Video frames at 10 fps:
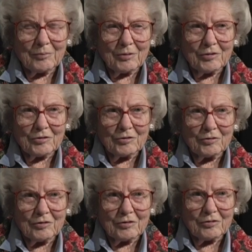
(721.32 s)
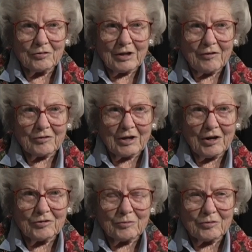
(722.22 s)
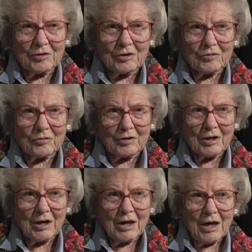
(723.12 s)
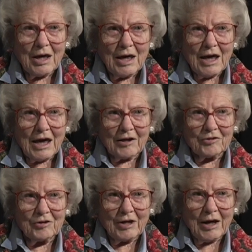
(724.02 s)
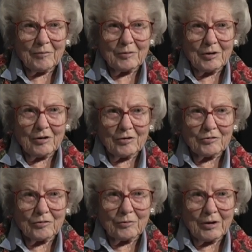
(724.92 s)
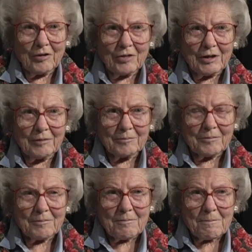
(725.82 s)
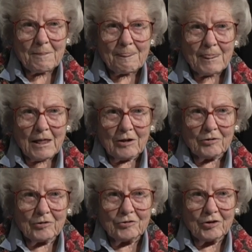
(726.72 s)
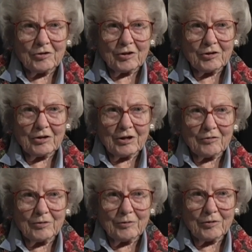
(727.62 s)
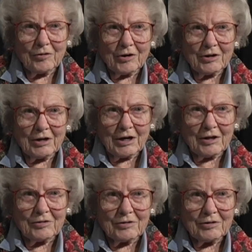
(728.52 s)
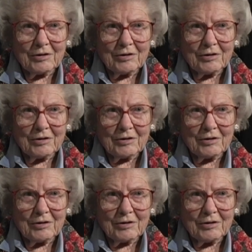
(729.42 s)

person whose avocation was history, and she happened to be also wealthy. So she said if we would organize